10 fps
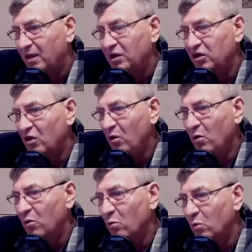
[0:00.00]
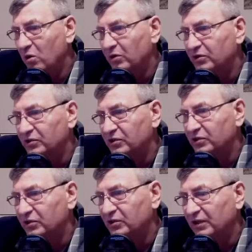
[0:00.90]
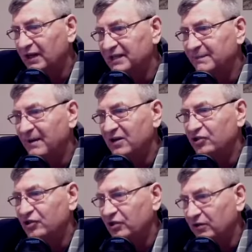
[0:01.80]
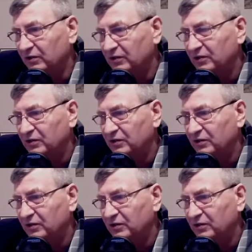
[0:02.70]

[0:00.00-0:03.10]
Your word is my shield,